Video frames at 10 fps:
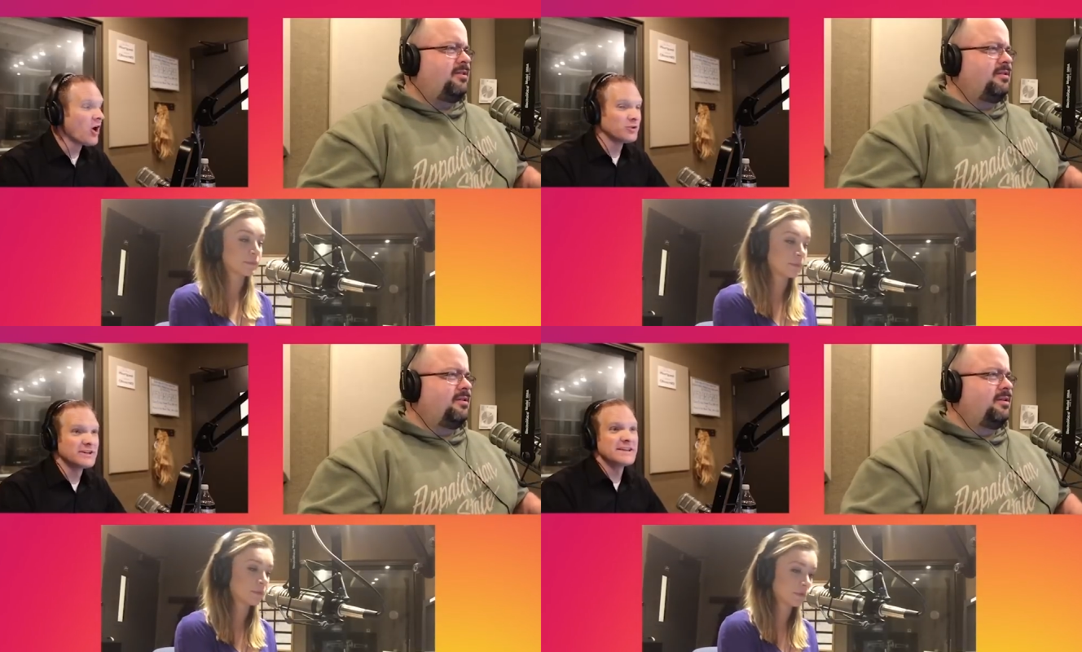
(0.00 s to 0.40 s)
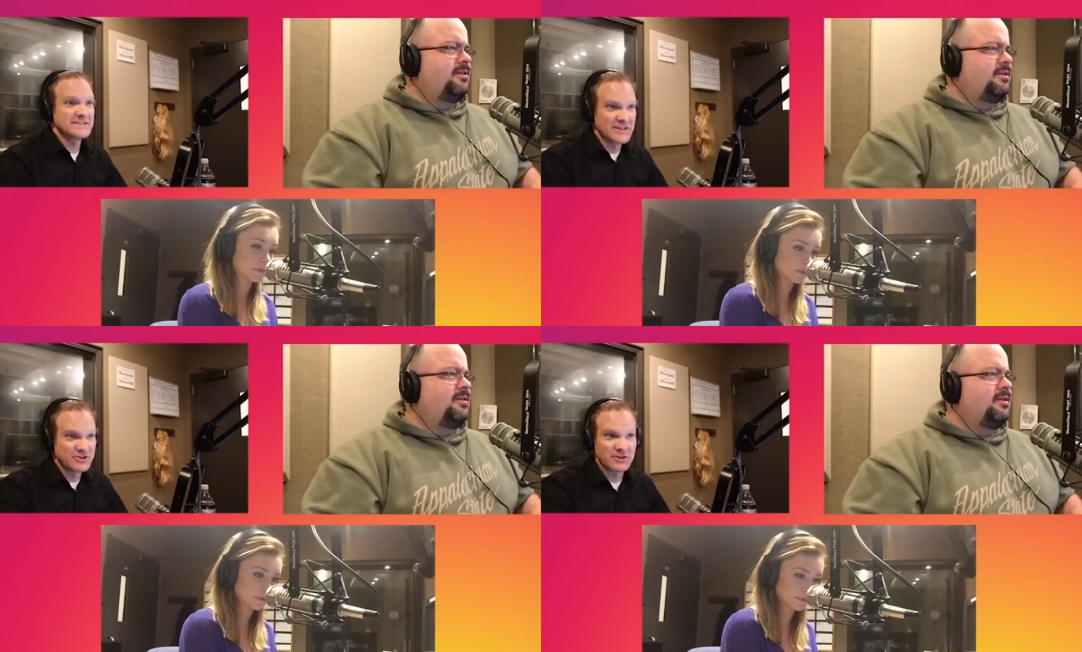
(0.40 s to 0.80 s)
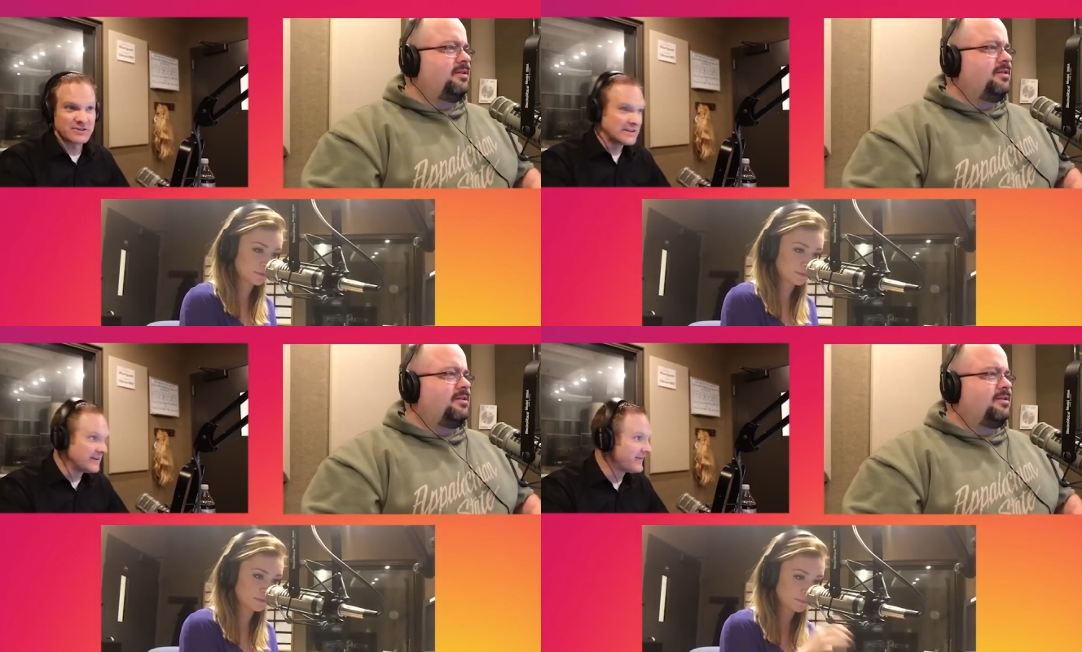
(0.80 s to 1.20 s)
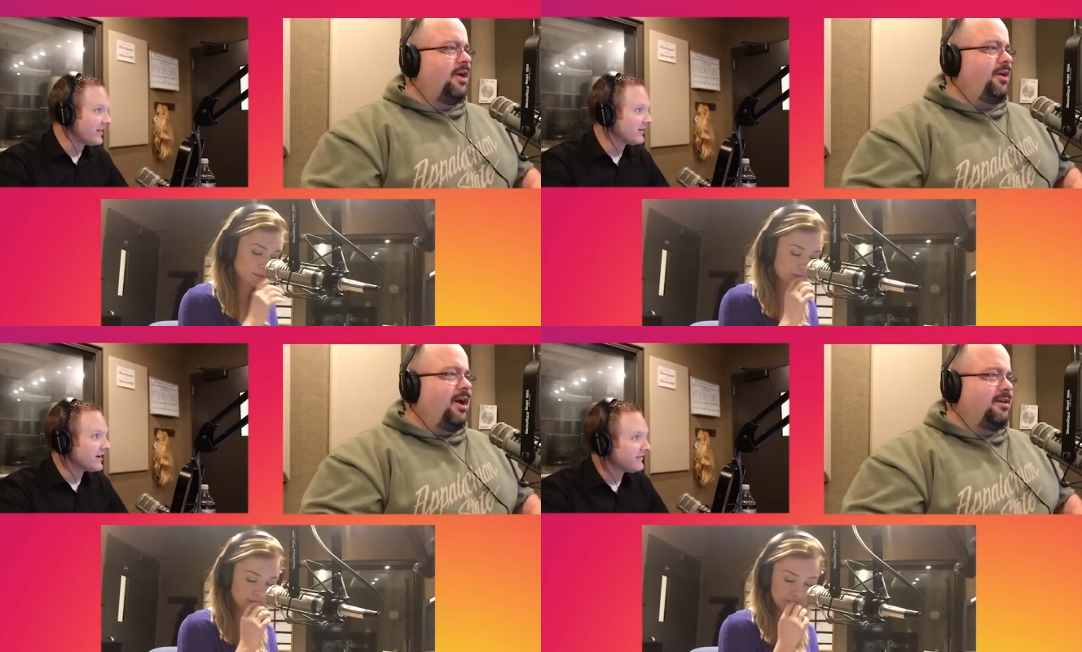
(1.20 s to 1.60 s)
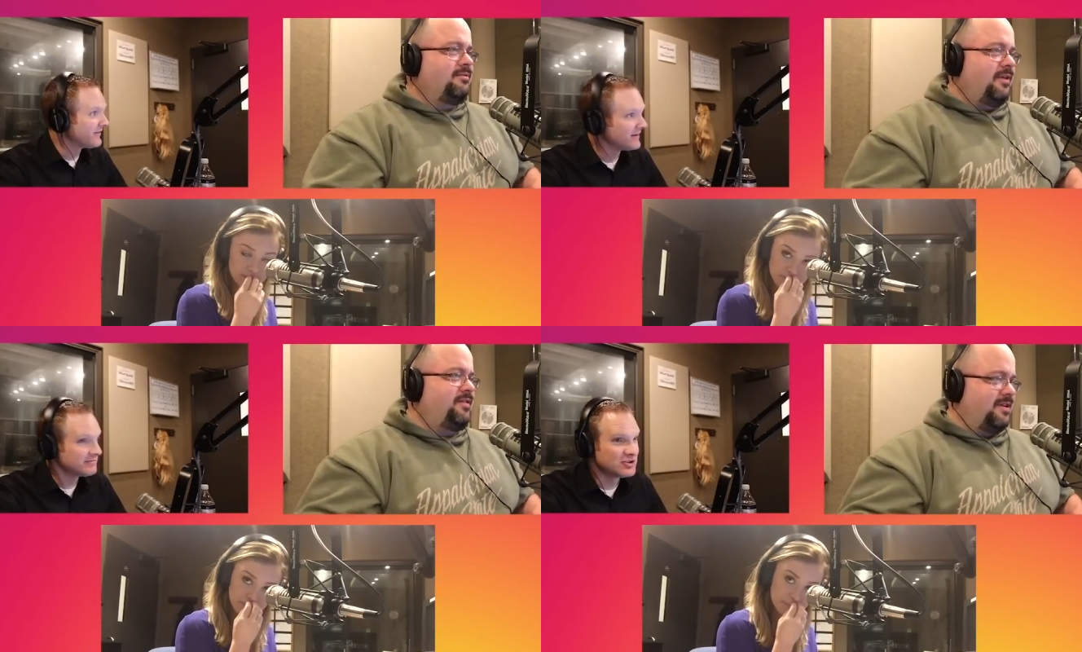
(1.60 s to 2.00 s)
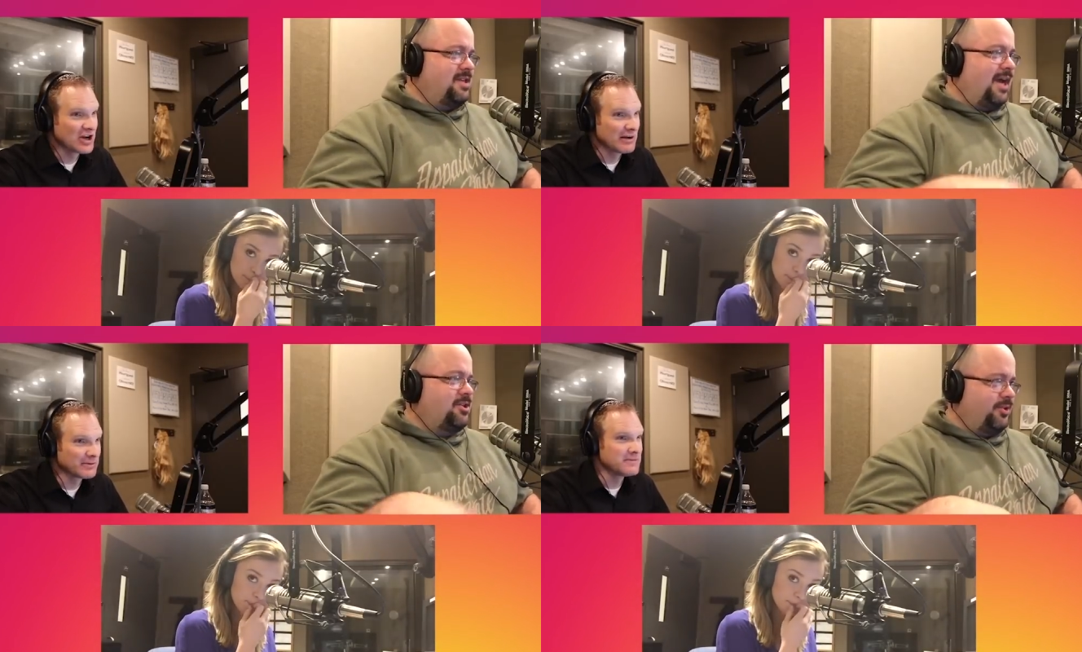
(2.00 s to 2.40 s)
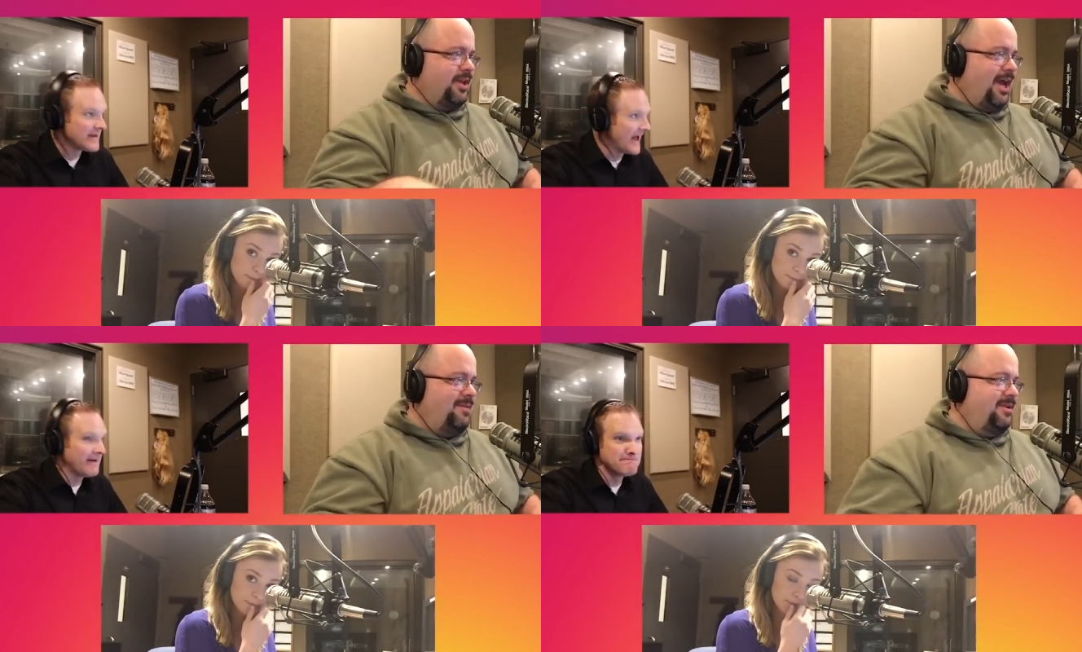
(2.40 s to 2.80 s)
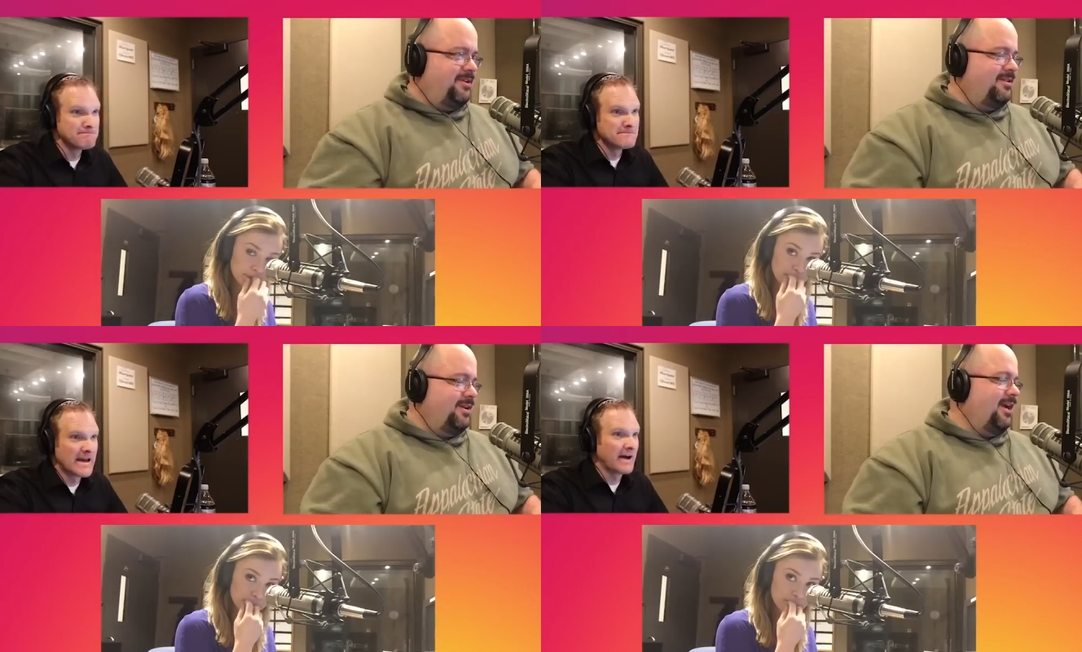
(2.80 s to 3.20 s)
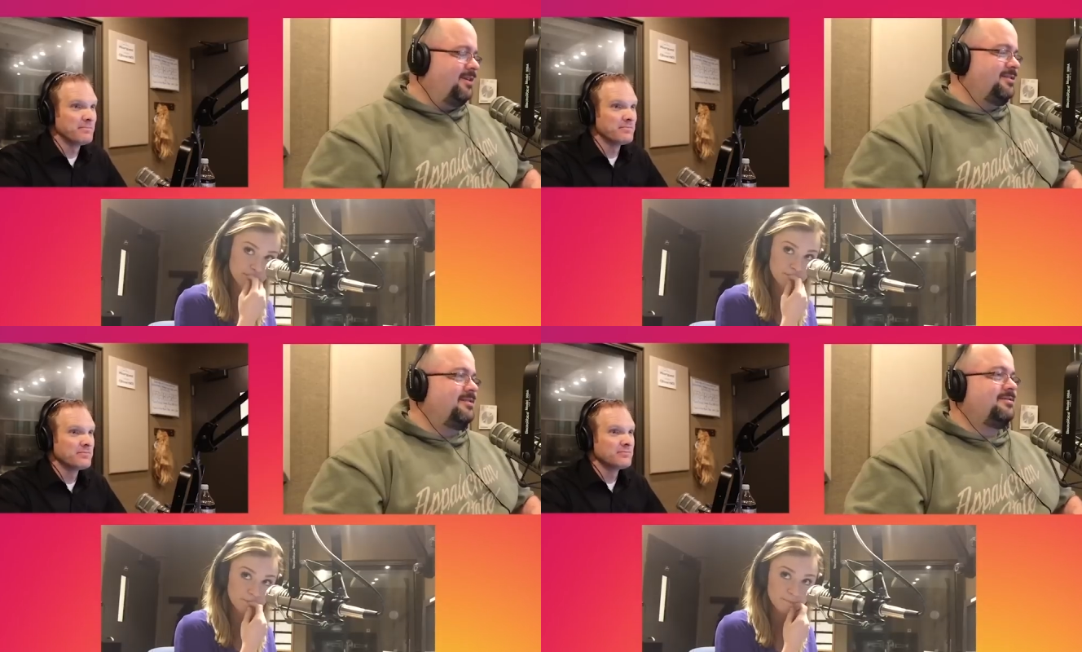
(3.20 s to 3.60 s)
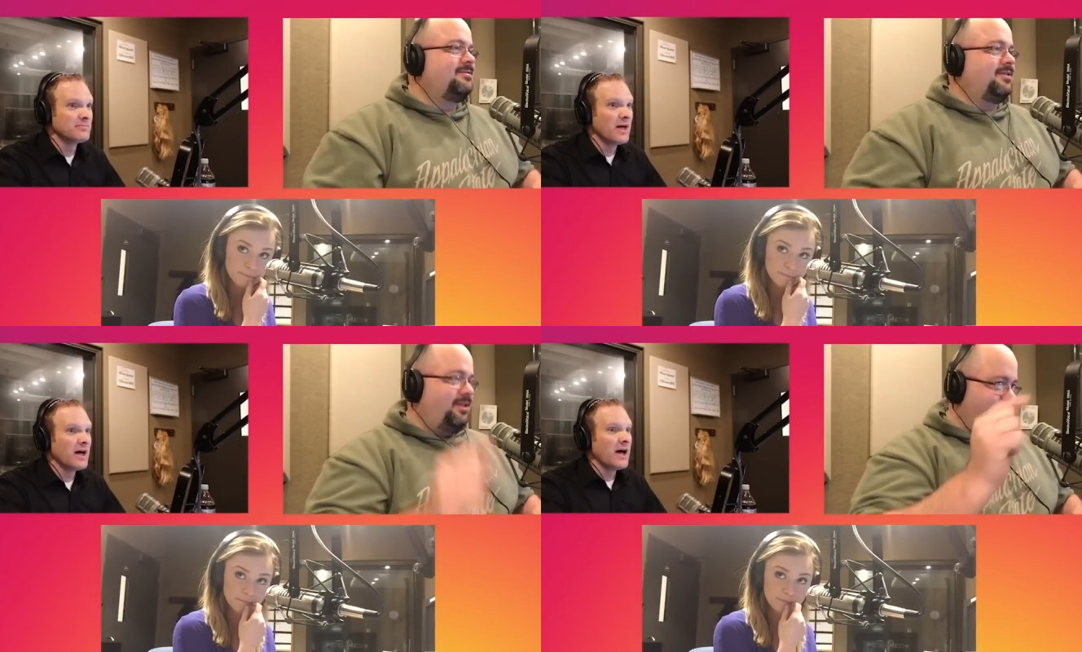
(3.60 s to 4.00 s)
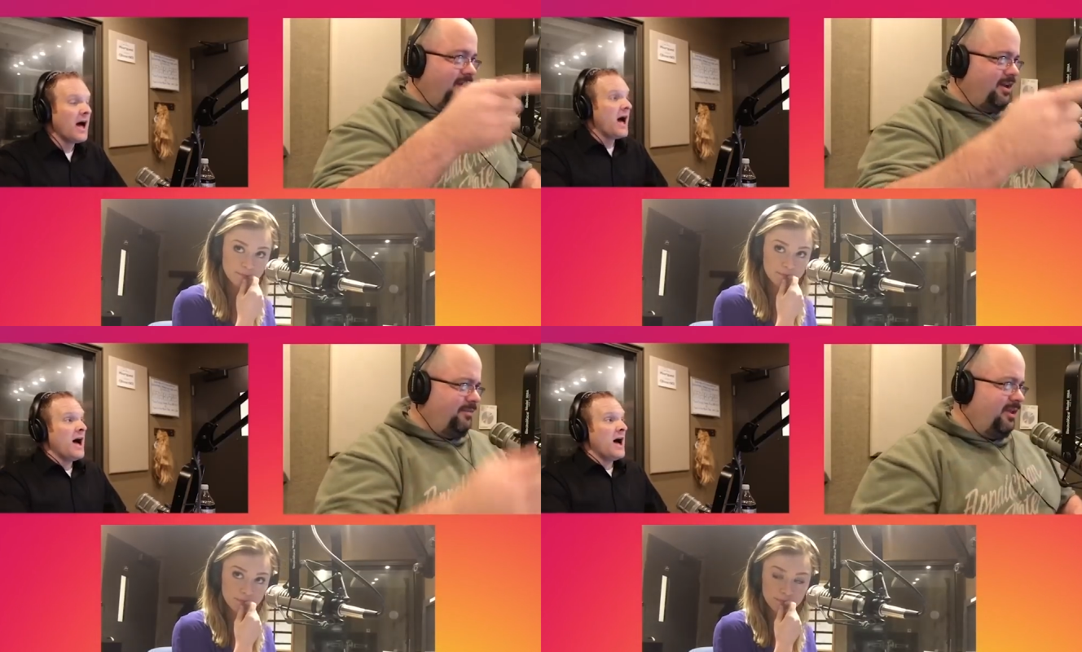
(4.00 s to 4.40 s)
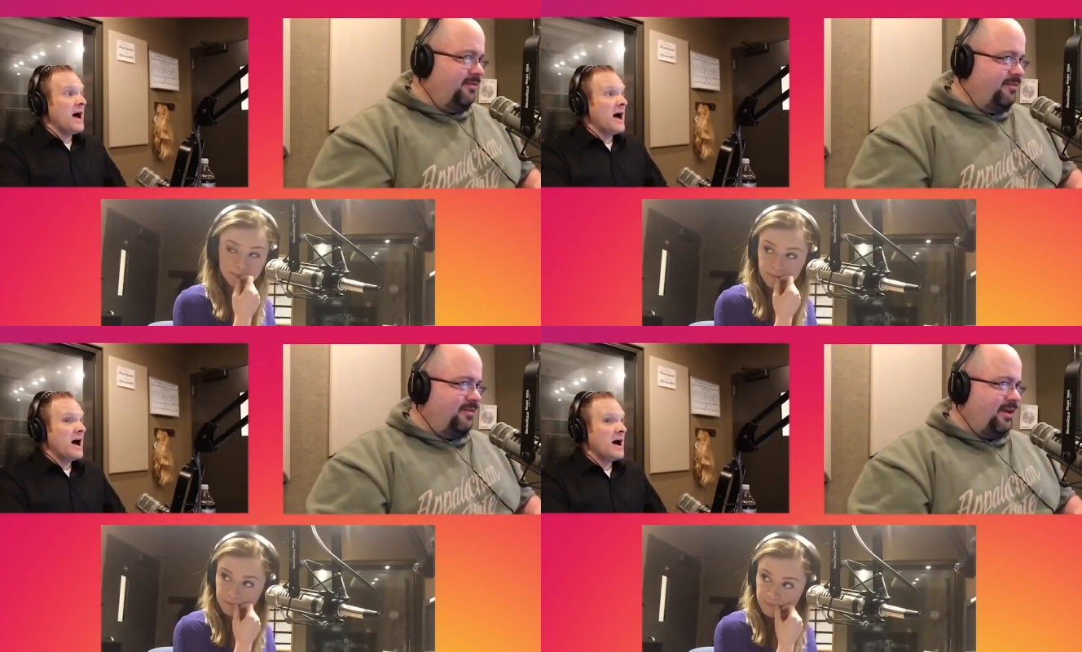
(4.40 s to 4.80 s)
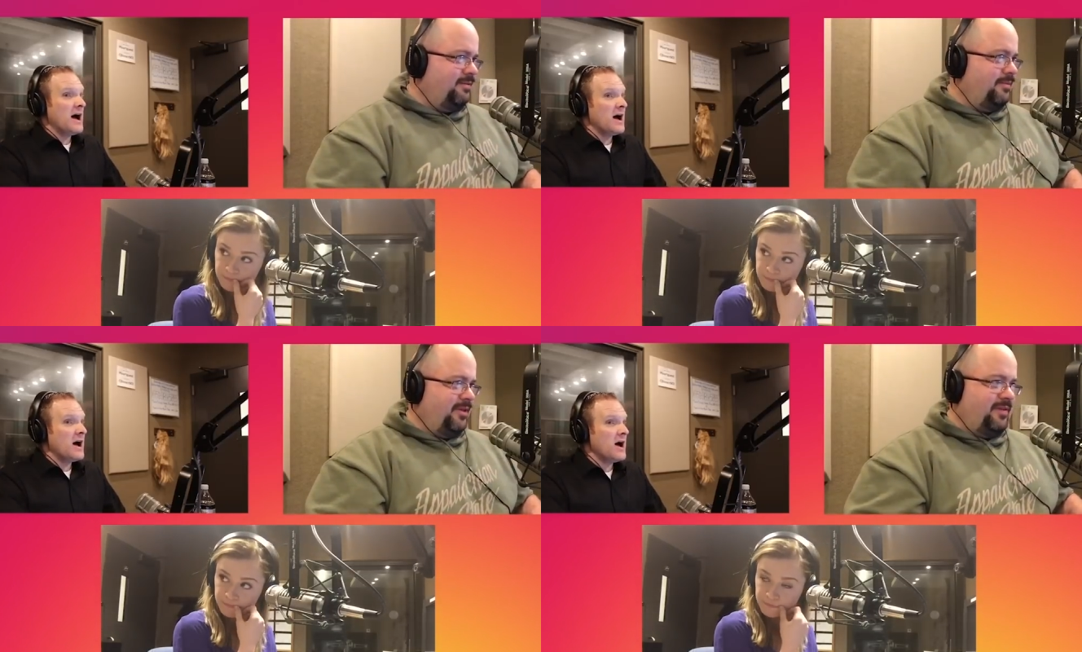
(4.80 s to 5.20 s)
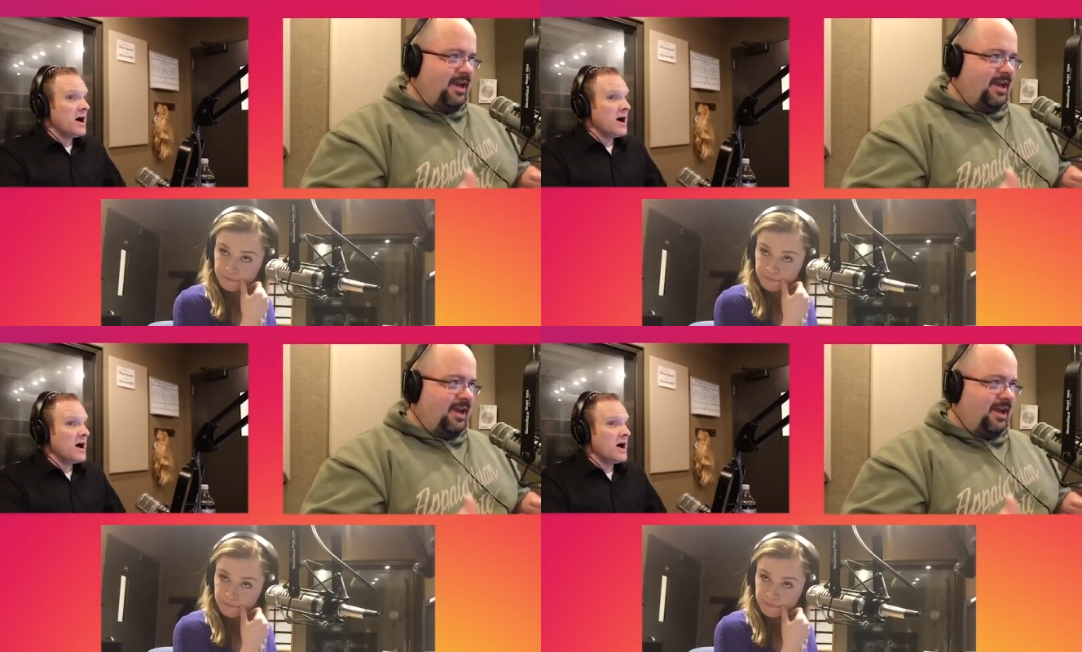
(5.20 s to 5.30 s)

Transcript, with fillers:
Speaker 1: Denise Dittrich, DFLer no, out but of this uh, actually happened.
Speaker 2: Yeah. Yeah. Yeah and, and I believe I, I, believe the guy